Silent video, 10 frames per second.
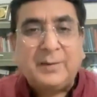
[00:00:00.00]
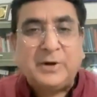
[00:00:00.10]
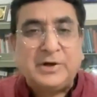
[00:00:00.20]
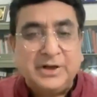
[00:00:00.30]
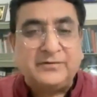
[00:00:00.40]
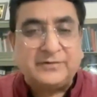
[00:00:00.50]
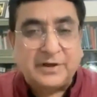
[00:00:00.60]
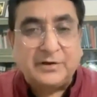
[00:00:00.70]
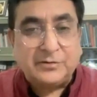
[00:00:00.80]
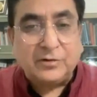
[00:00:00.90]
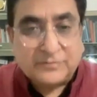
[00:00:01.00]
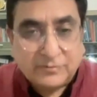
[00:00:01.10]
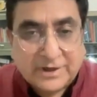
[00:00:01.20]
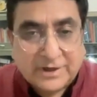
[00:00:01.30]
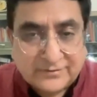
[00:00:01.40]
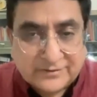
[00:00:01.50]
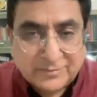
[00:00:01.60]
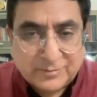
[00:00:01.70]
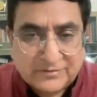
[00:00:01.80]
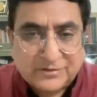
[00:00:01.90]
but de-risking is also very
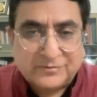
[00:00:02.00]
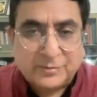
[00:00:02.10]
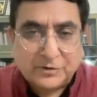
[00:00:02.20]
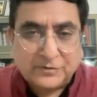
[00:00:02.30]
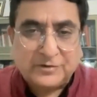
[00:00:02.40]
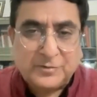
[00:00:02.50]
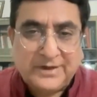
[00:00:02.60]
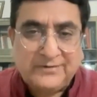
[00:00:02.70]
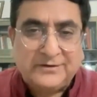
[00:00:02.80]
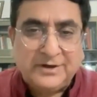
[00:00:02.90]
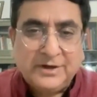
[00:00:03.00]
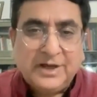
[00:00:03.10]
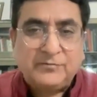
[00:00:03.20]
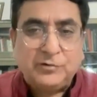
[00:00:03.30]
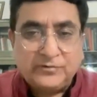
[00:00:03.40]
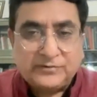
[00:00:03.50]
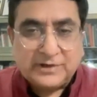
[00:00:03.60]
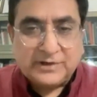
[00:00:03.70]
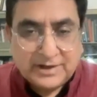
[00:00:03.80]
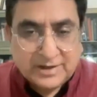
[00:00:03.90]
risky business, because it means if you
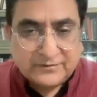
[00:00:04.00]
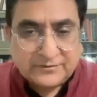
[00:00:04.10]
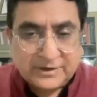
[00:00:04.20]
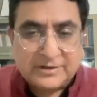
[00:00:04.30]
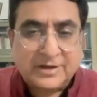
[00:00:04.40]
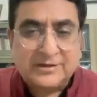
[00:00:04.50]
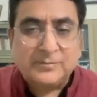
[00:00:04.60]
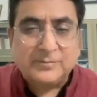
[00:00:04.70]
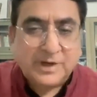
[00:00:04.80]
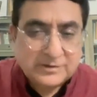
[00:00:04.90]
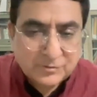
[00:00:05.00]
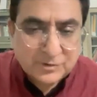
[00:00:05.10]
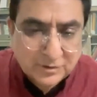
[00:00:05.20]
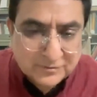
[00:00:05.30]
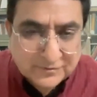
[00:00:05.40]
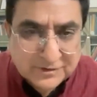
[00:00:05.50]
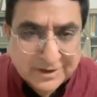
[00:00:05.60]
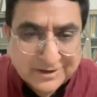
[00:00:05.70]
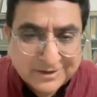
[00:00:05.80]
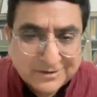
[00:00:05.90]
start de-risking, the other partner will also
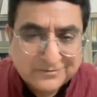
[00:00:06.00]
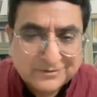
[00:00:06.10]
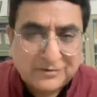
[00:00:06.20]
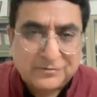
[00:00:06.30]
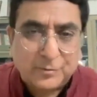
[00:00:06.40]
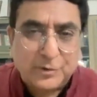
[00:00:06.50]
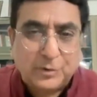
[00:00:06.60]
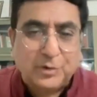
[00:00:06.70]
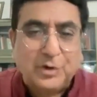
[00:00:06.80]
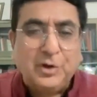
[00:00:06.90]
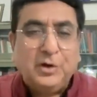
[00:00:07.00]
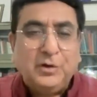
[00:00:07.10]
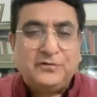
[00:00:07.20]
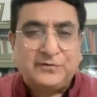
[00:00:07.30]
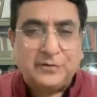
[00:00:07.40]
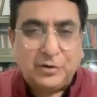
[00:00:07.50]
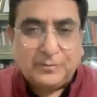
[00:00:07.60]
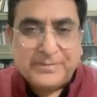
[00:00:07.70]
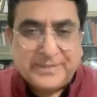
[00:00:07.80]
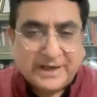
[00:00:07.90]
start de-risking from you.
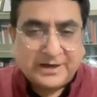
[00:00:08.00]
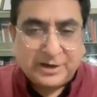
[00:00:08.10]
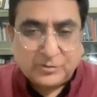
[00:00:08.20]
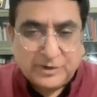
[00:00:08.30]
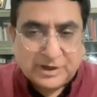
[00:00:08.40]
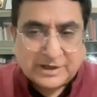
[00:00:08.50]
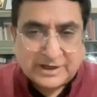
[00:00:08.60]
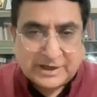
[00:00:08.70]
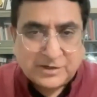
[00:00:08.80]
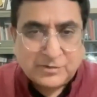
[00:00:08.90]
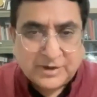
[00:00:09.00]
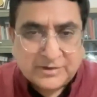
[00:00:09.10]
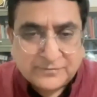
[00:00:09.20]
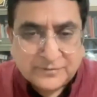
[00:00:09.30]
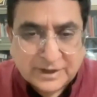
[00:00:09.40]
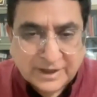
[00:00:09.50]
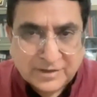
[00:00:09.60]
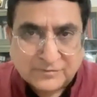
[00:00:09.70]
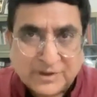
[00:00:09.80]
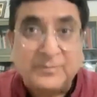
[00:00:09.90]
So then, we are getting into a different
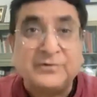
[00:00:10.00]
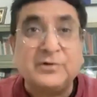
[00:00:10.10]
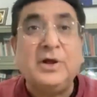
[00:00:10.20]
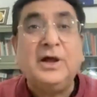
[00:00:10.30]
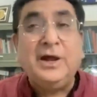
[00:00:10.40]
kind of game. So